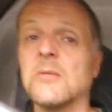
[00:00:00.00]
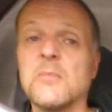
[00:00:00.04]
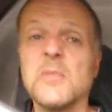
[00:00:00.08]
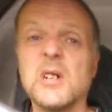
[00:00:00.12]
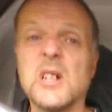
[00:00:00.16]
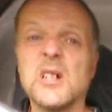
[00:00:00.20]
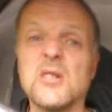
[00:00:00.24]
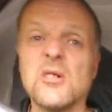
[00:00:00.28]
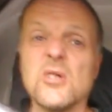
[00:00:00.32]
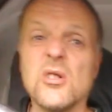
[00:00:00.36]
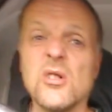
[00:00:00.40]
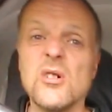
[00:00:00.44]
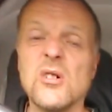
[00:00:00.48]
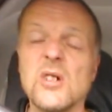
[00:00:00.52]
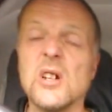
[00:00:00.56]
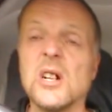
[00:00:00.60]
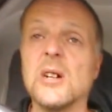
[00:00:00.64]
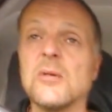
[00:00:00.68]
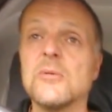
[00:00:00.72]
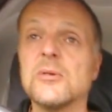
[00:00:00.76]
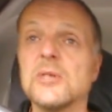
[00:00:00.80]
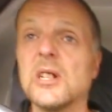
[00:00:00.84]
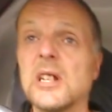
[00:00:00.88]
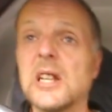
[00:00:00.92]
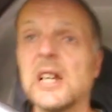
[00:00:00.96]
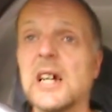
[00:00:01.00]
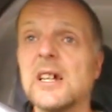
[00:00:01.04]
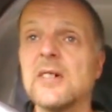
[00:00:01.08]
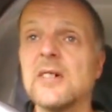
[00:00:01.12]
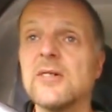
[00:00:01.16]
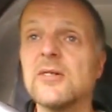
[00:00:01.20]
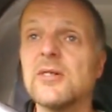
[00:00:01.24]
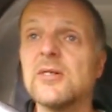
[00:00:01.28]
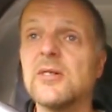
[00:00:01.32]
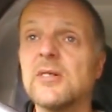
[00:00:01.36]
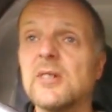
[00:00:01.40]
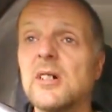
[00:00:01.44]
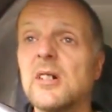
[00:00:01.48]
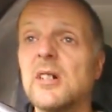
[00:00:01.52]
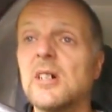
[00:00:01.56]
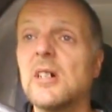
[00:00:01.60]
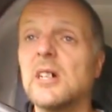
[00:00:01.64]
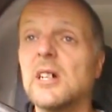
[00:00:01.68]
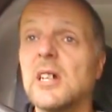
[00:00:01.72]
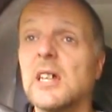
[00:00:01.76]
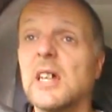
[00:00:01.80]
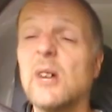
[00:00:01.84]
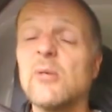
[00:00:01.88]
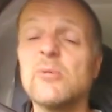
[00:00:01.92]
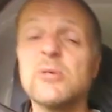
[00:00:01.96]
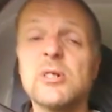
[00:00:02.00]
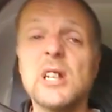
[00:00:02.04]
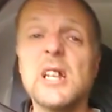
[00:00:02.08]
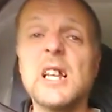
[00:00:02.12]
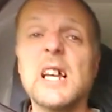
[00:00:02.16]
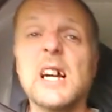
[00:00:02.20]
me and her. That was the